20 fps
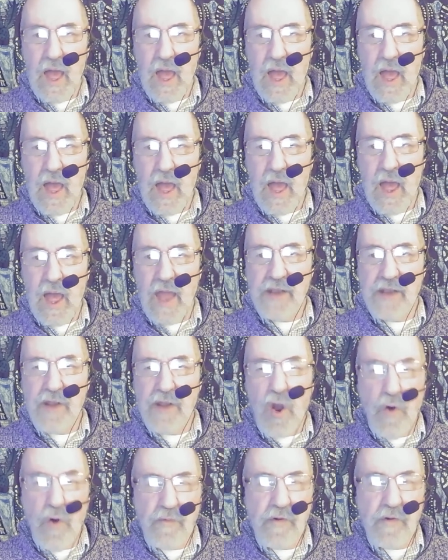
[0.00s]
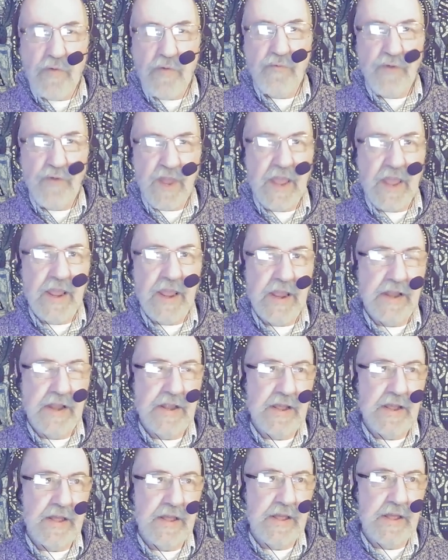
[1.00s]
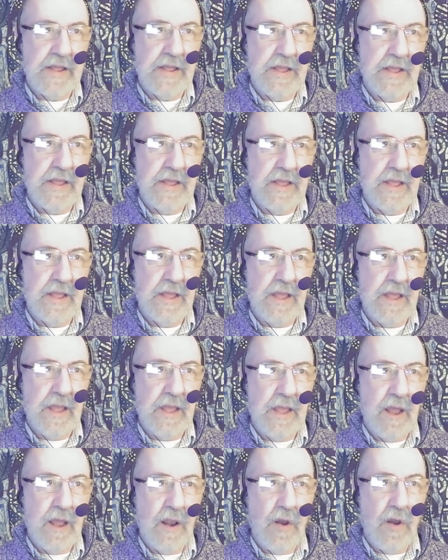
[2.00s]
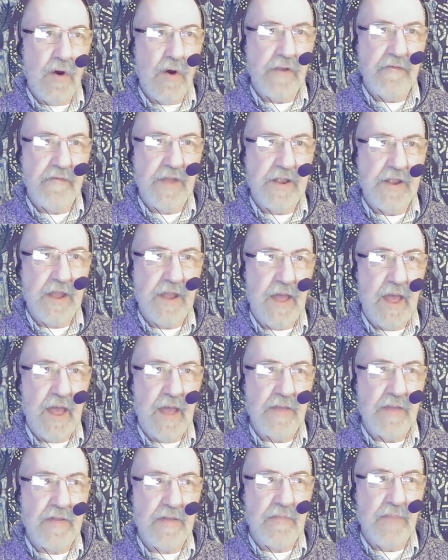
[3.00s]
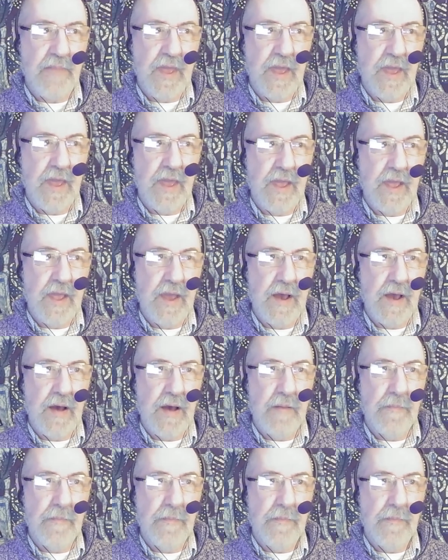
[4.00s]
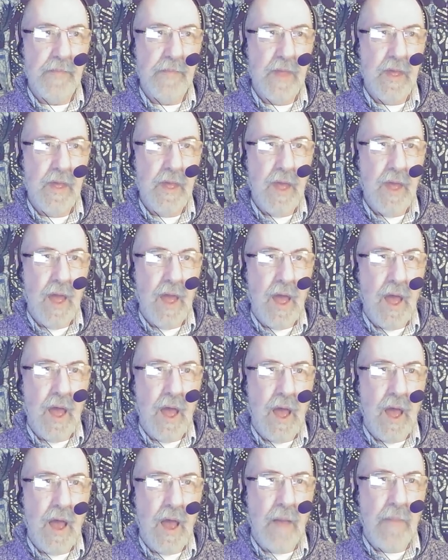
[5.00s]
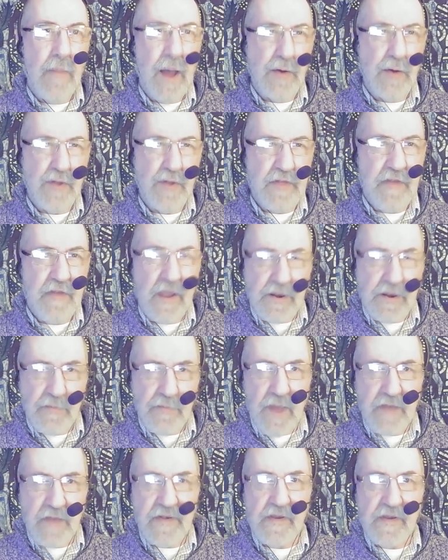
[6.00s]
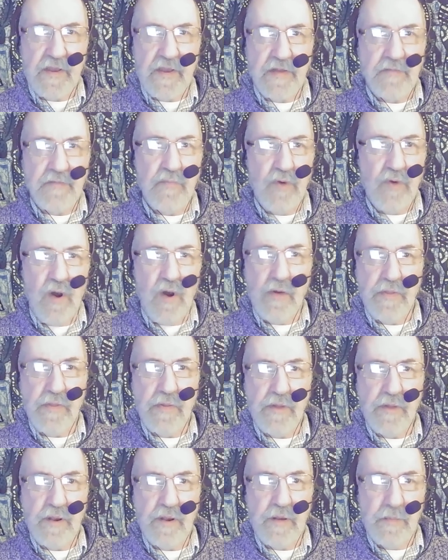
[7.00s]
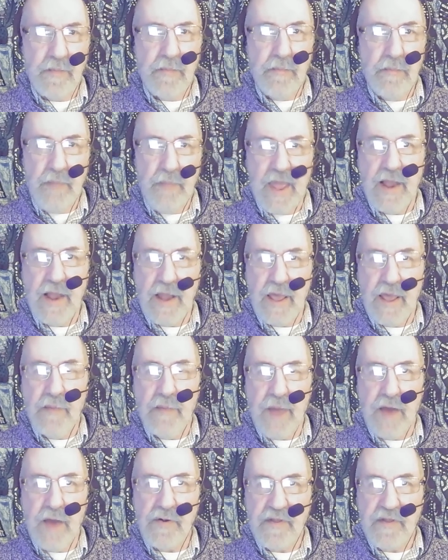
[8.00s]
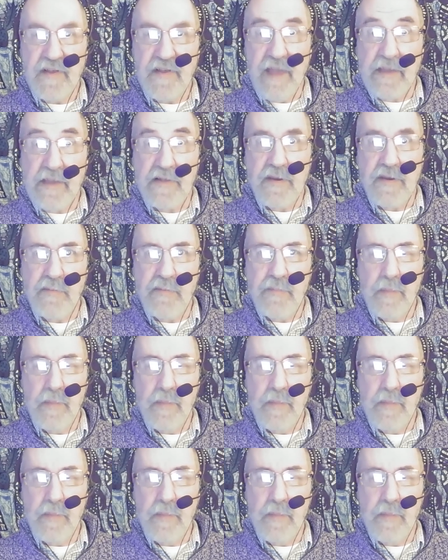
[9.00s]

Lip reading: and overread a lot of it as being about sadomasochism rather than merely about sexy